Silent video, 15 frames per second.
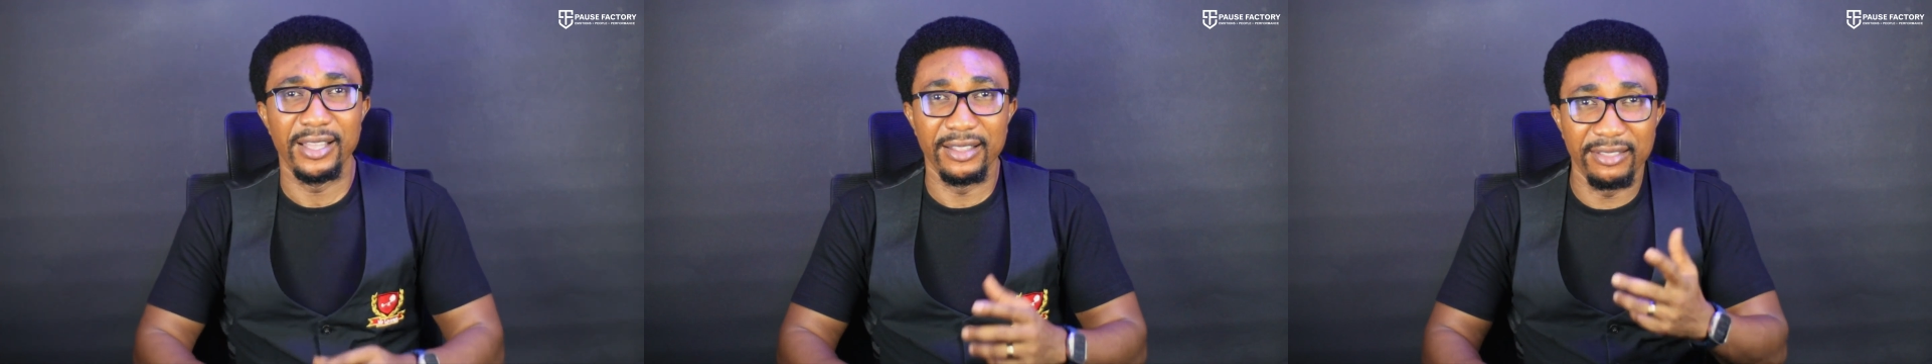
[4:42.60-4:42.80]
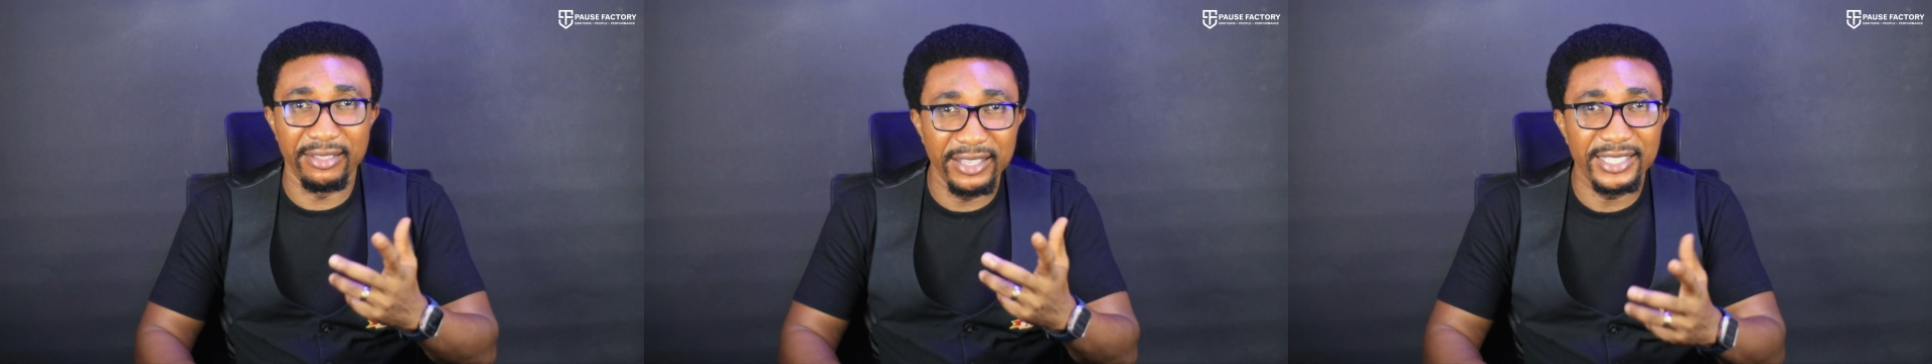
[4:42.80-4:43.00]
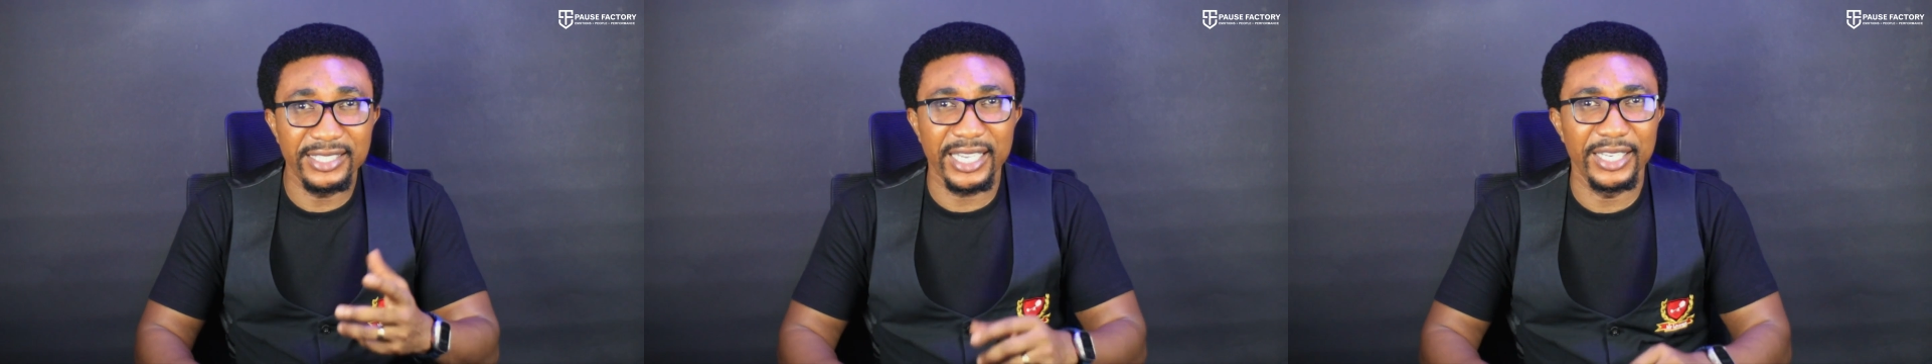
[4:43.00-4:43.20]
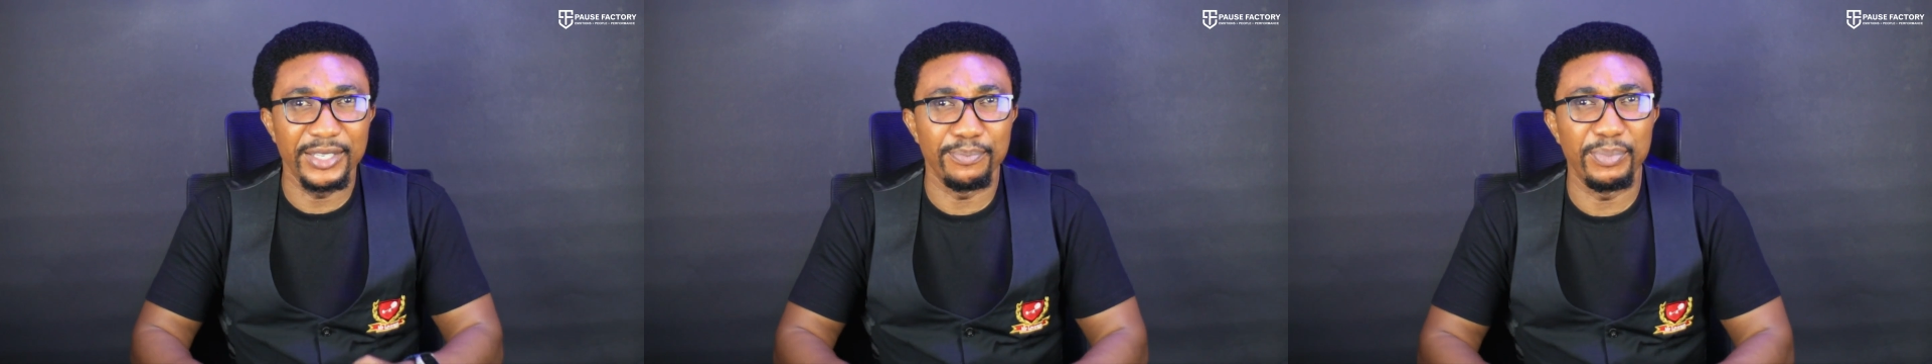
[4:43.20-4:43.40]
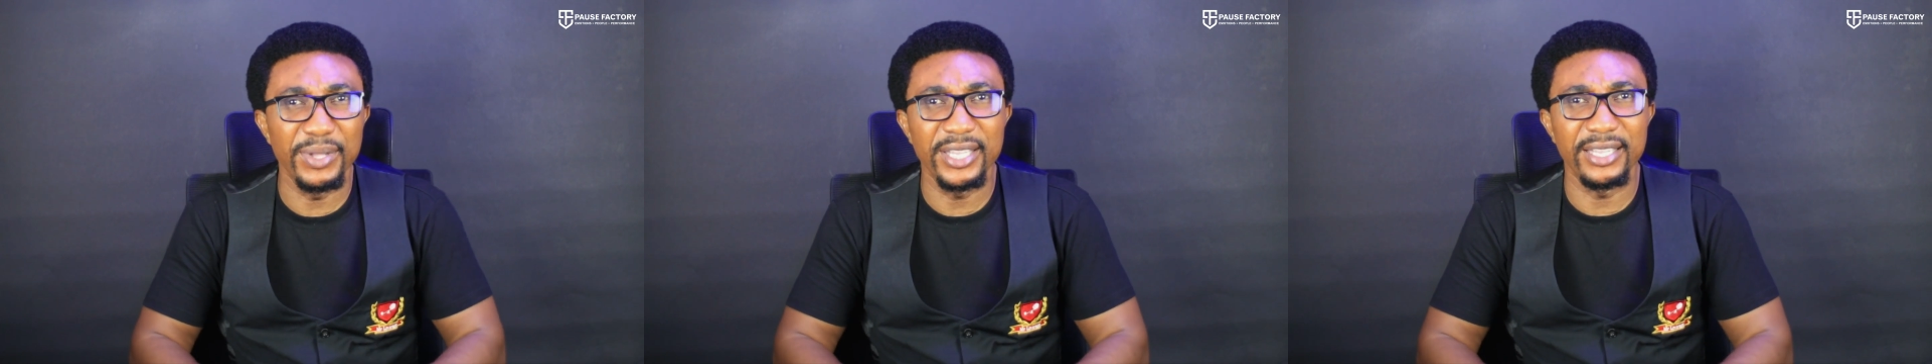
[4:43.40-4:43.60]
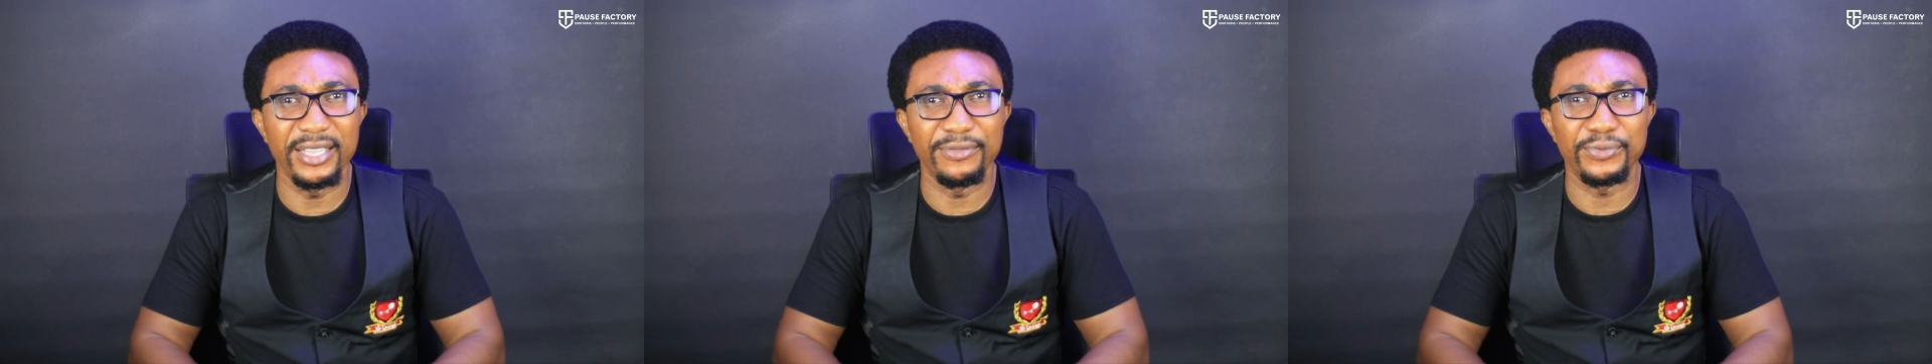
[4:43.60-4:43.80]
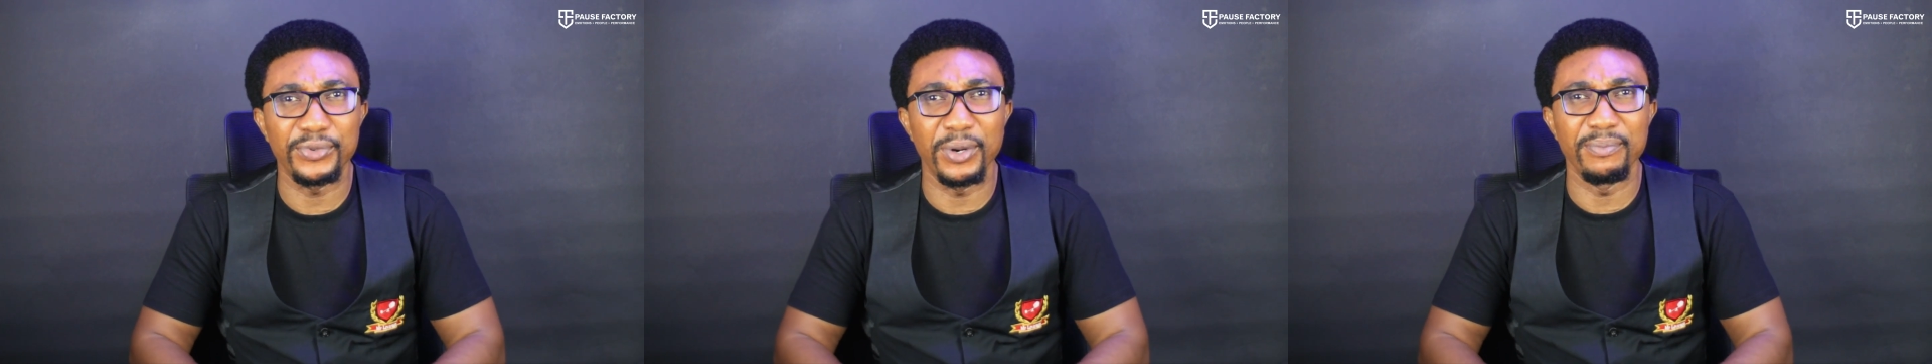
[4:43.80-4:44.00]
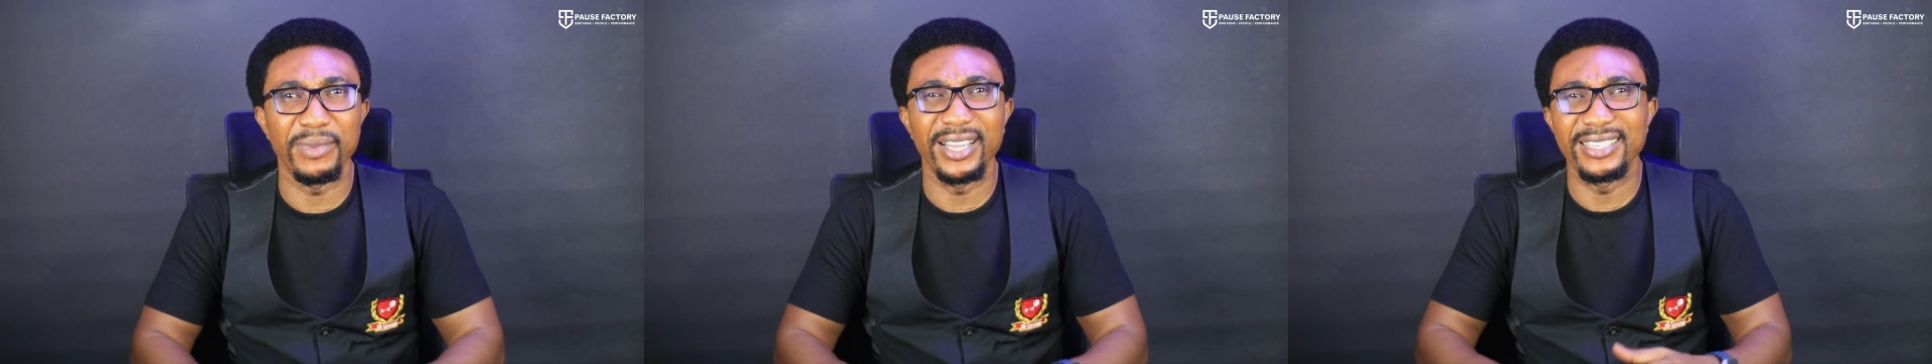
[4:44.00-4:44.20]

This can be from